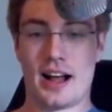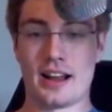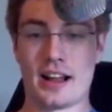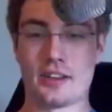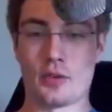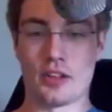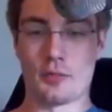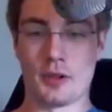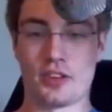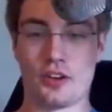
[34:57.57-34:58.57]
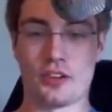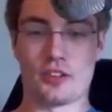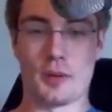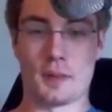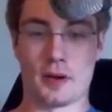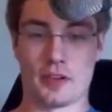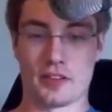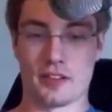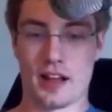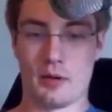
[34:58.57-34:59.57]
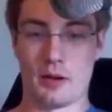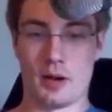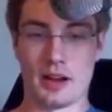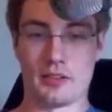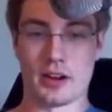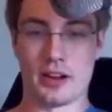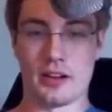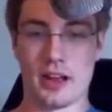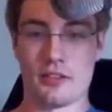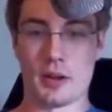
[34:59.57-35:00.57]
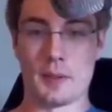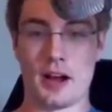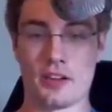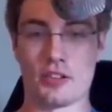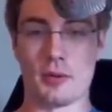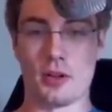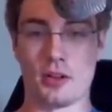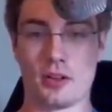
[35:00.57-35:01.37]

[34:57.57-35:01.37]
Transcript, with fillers: I, I just want Splatoon just to be perfect. I, I want every yeah. every possible